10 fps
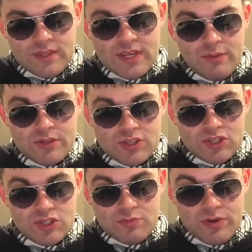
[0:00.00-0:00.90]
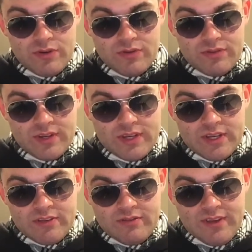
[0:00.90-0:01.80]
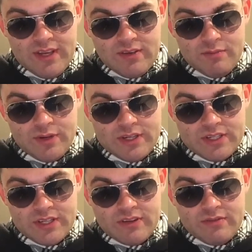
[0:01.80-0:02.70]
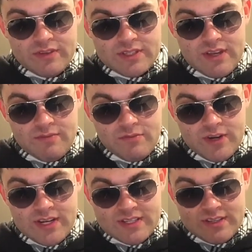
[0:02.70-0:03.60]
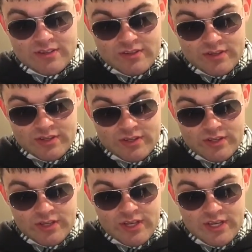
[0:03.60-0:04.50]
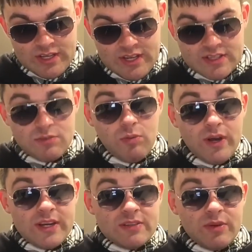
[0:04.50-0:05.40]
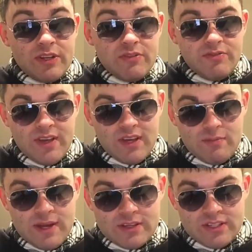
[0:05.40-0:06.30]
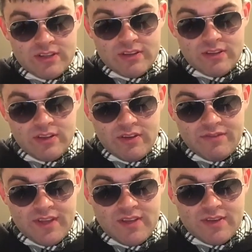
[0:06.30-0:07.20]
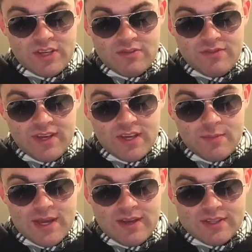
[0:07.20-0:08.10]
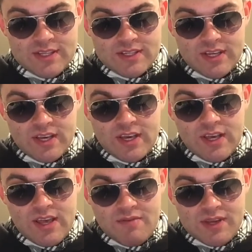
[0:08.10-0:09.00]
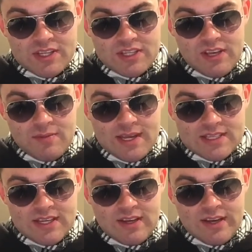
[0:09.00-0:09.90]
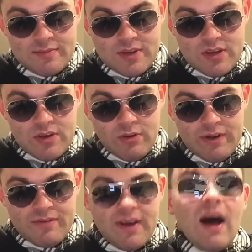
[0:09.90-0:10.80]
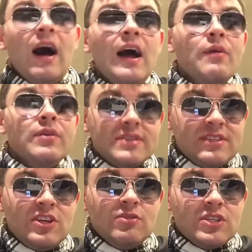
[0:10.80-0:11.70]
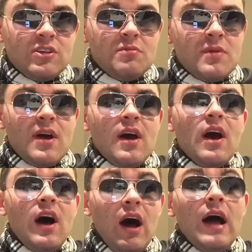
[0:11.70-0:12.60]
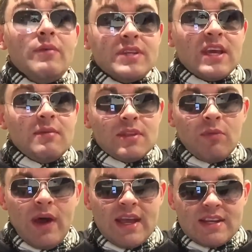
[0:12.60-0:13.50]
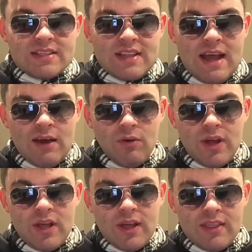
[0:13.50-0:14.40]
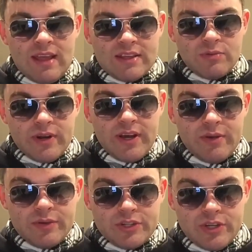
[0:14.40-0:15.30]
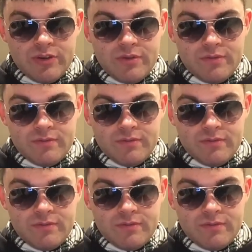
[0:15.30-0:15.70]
it was a smooth thing, but for some reason, it gets worse when you think about it. The further you think about it. If we could turn back time, or if I was YouTube, I would keep it the way it is now. That's what I would do.